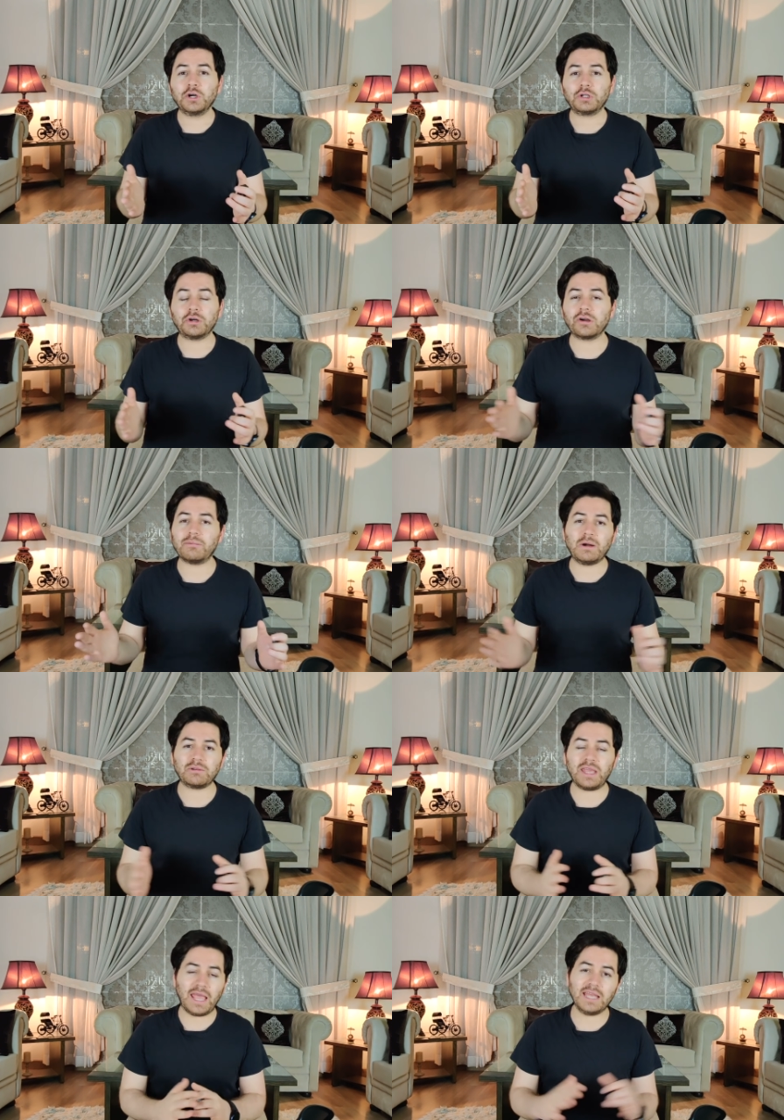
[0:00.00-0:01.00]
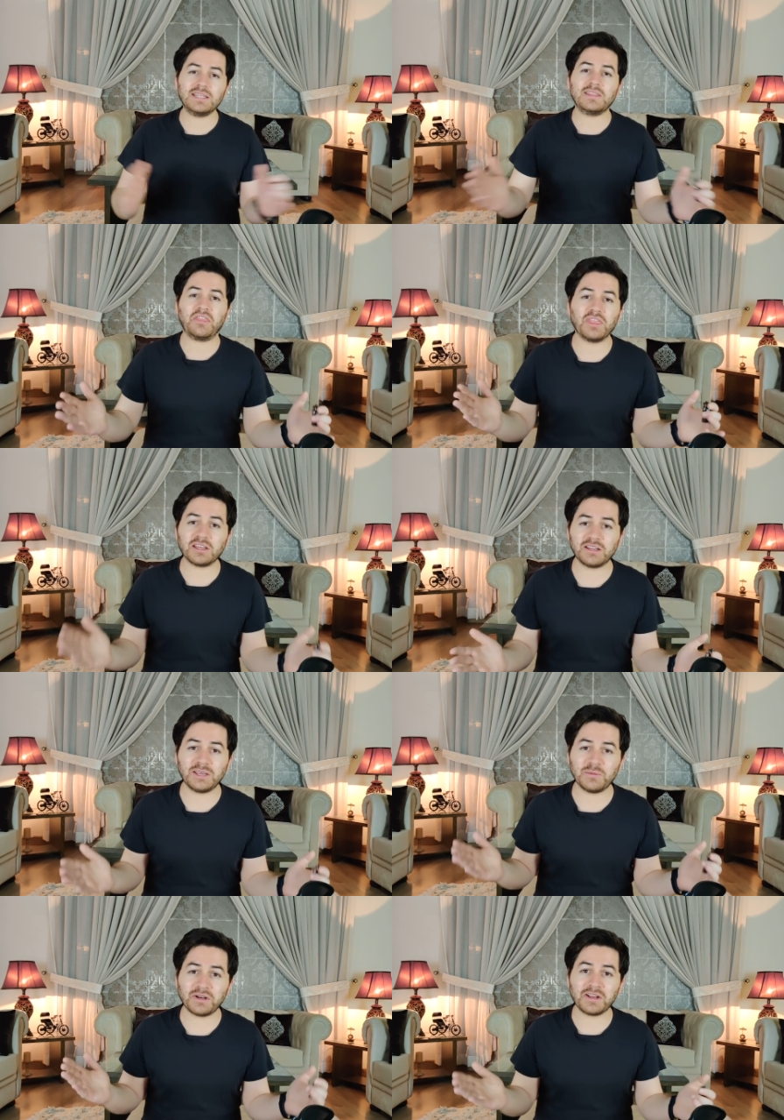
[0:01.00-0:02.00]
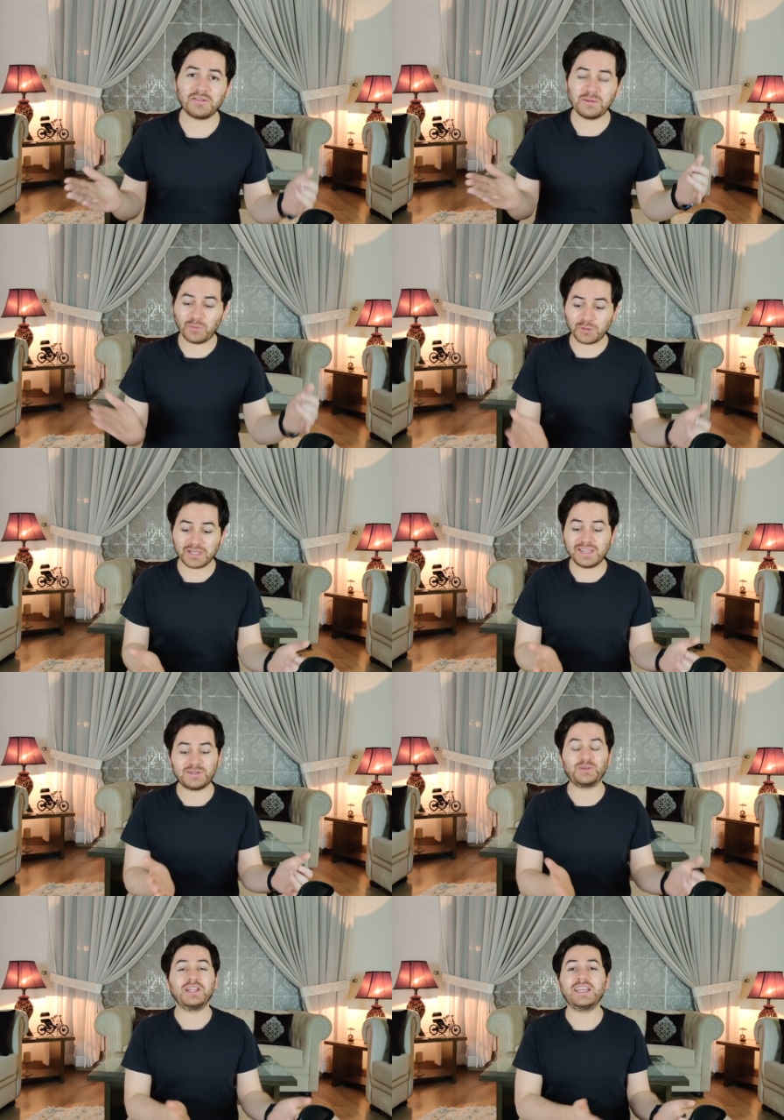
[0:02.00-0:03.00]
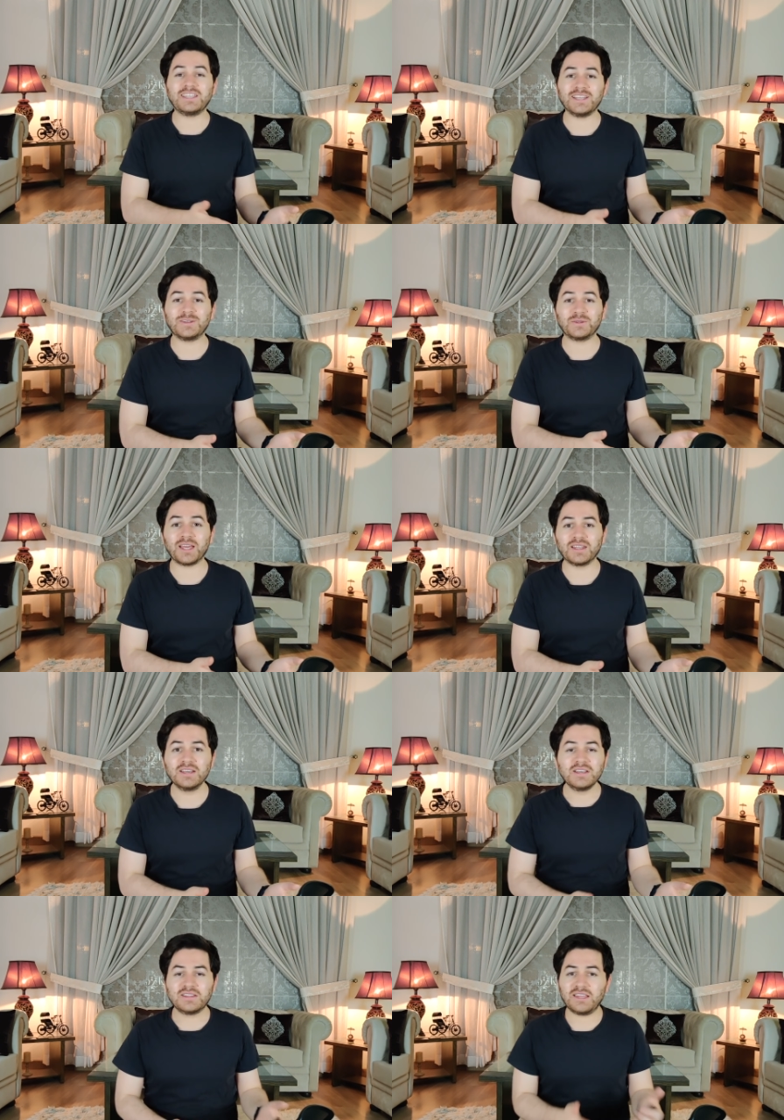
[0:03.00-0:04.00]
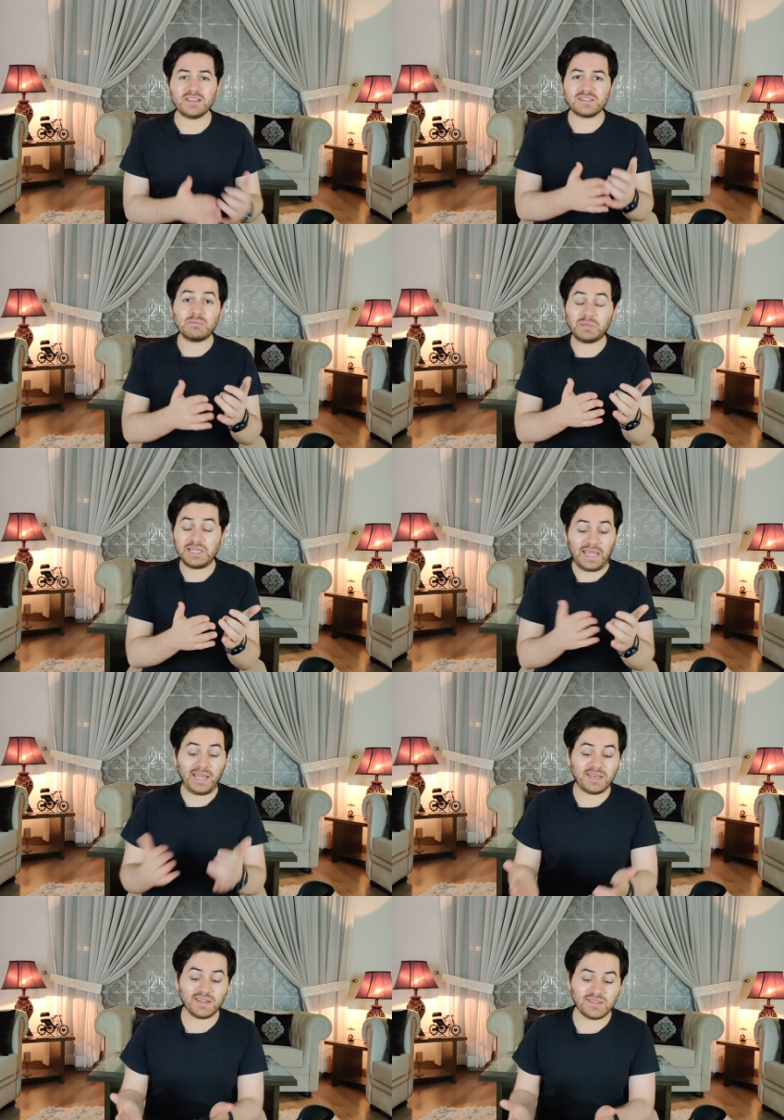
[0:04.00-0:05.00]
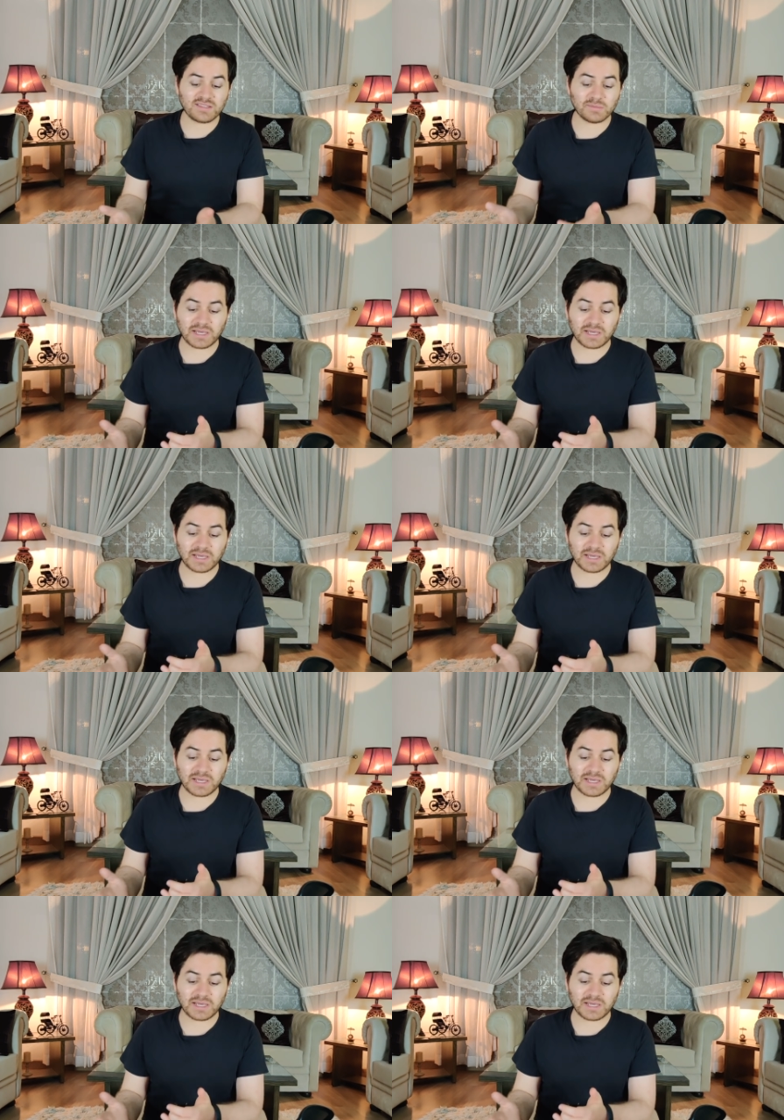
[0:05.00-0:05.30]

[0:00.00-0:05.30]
talk about anything even remotely related to that. They simply ended this by